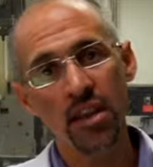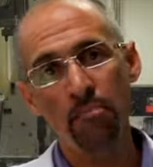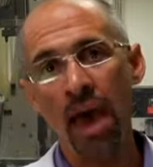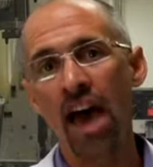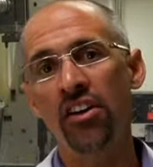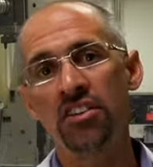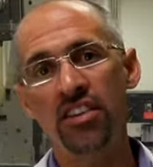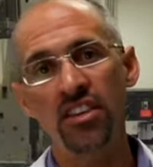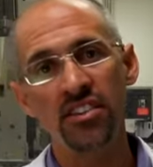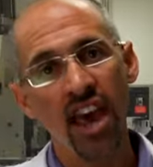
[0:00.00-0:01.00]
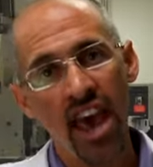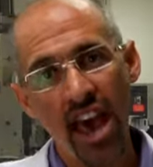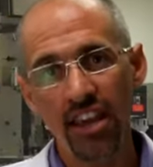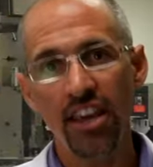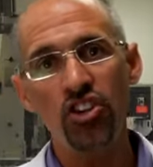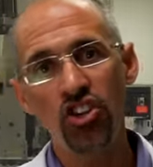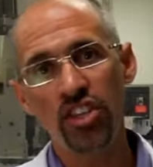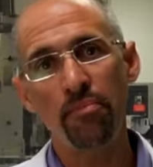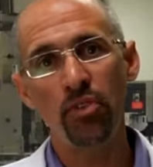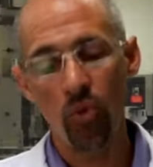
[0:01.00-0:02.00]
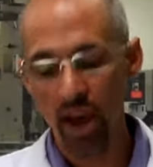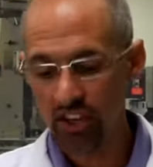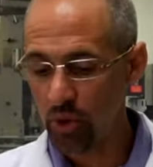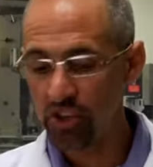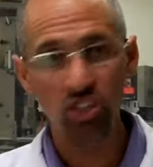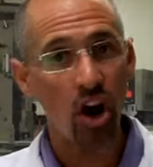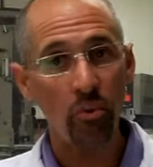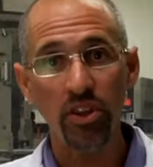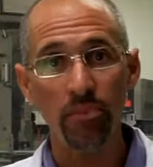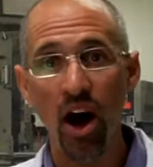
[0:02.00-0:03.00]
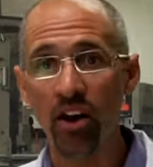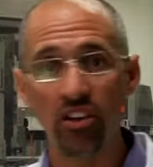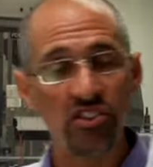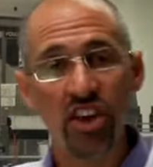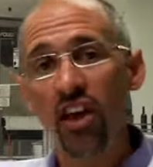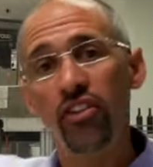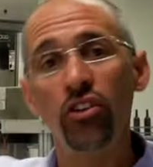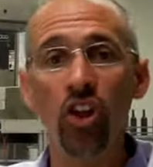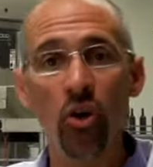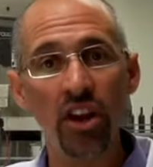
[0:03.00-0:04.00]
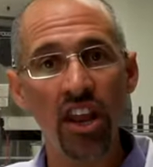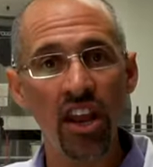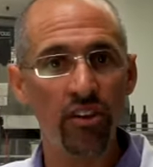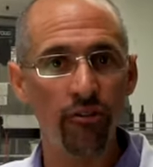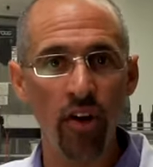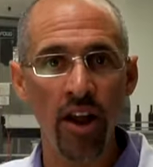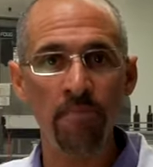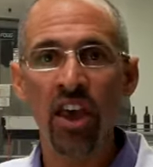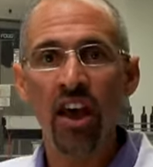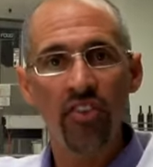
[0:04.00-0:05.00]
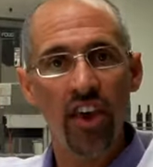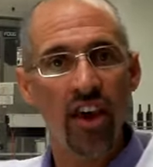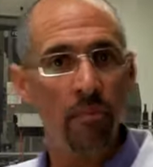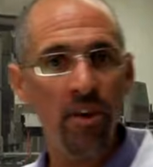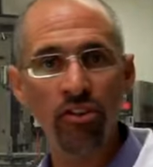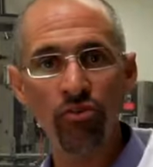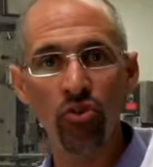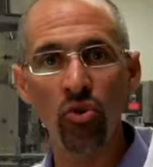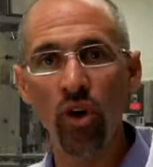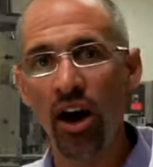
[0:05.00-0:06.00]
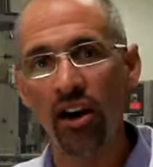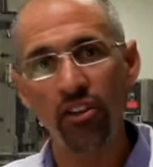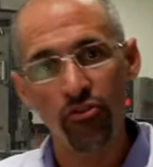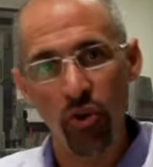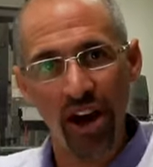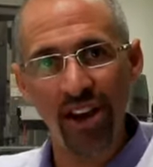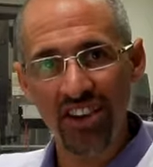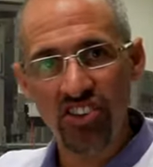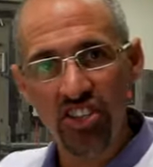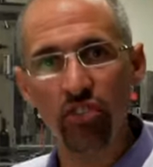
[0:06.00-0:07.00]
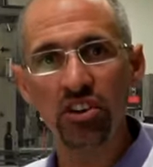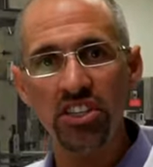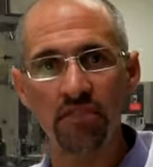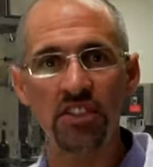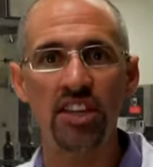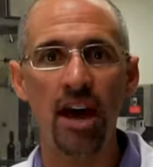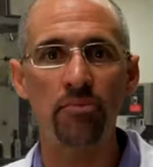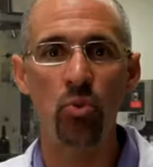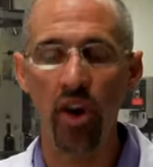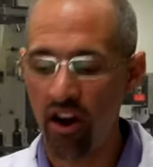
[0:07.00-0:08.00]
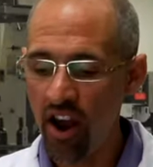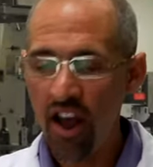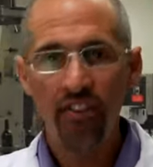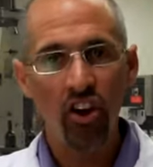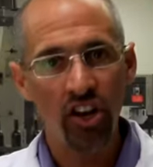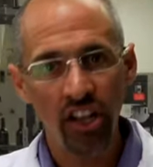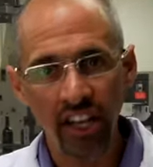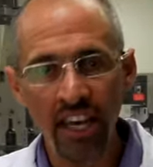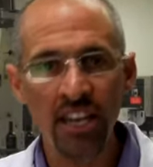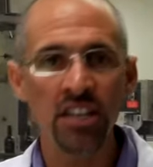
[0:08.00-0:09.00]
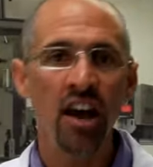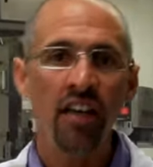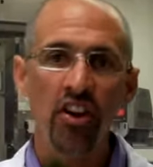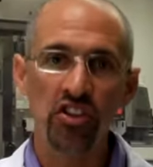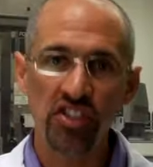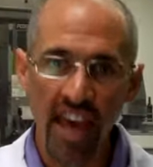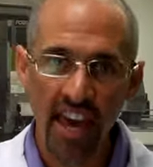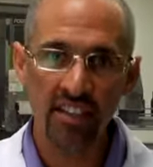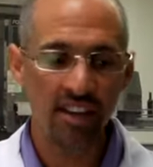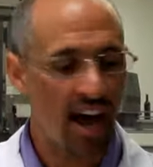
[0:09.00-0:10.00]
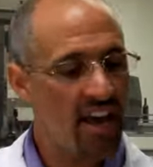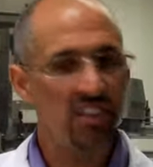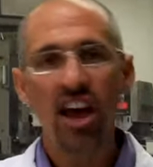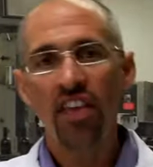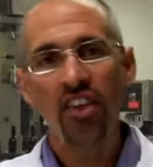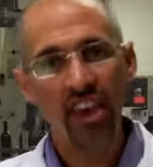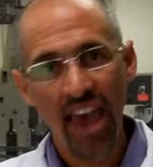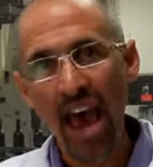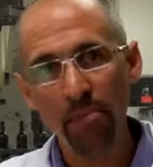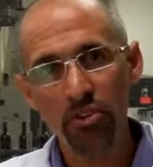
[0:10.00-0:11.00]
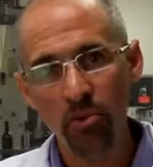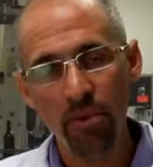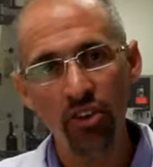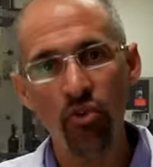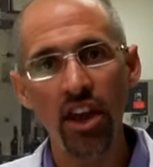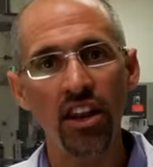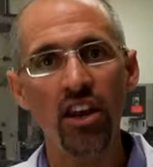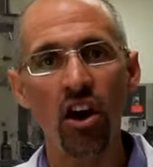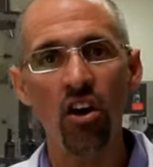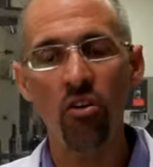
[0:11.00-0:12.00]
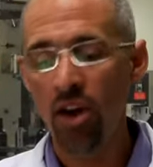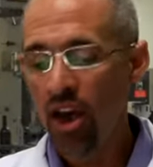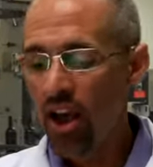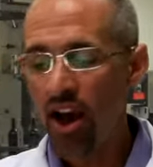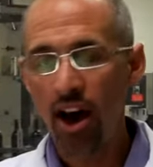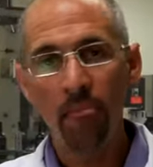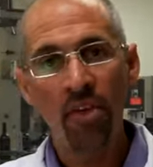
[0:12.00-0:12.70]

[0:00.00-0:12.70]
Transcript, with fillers: and balances at each step of the way. So we start with the bottles. They're loaded in at the front, they come in through, uh, through a, a series of steps where they're clean, they're sanitized, the caps are made ready to go, um,